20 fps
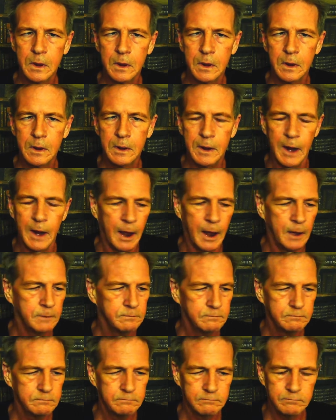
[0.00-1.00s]
And,
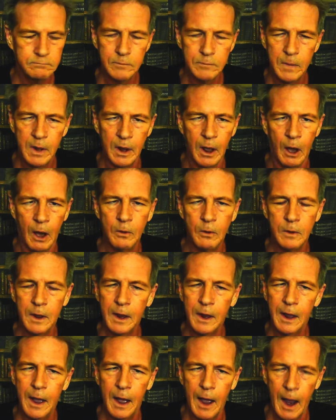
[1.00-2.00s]
you know,
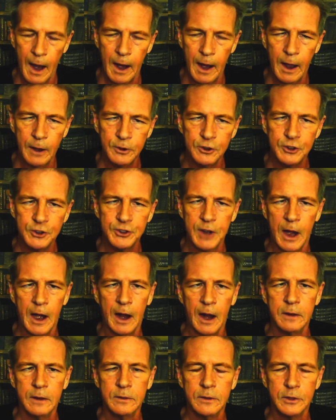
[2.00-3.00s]
I
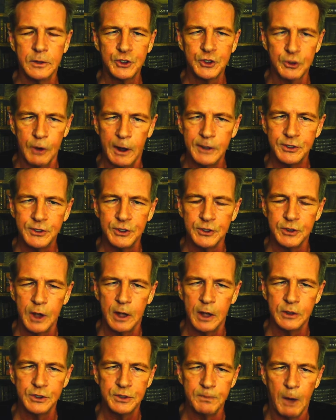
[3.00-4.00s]
understand the stresses
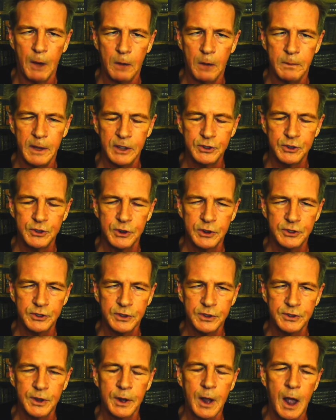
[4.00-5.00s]
on small
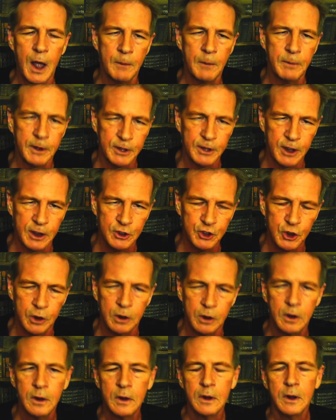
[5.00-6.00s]
businesses and
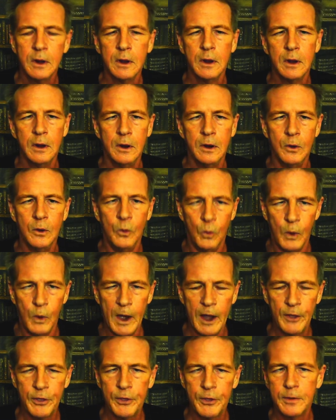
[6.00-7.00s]
competition
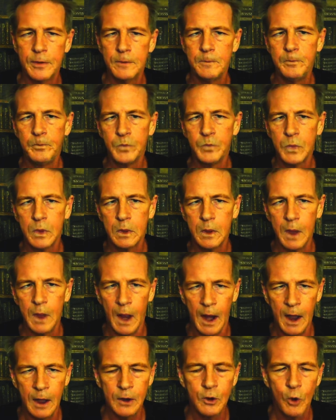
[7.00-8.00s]
with
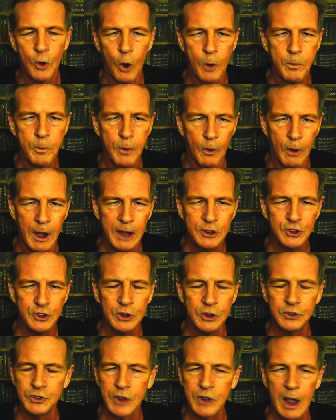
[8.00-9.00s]

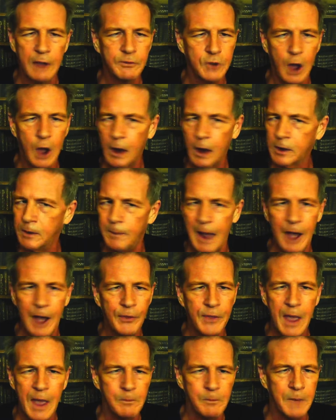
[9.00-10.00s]
corporations. I've talked about
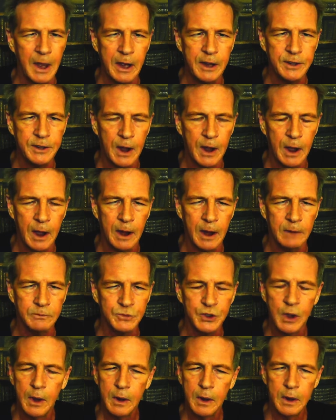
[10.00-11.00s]
that many
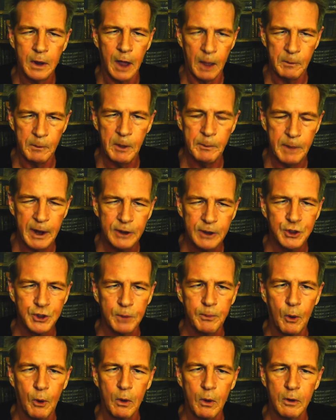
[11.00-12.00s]
times. I'm a big
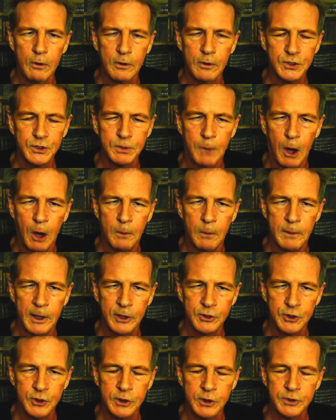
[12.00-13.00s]
supporter of small
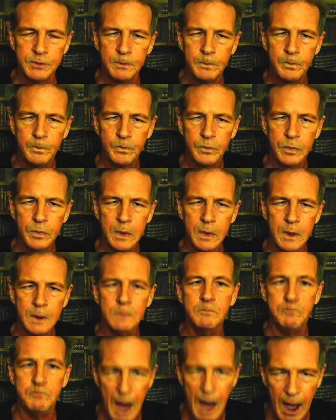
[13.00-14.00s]
business,
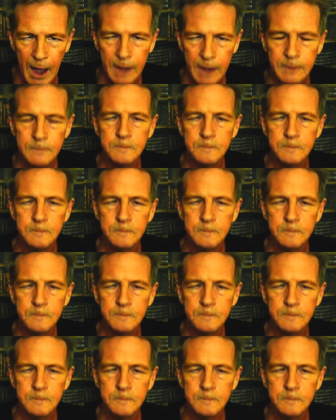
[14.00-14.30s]
but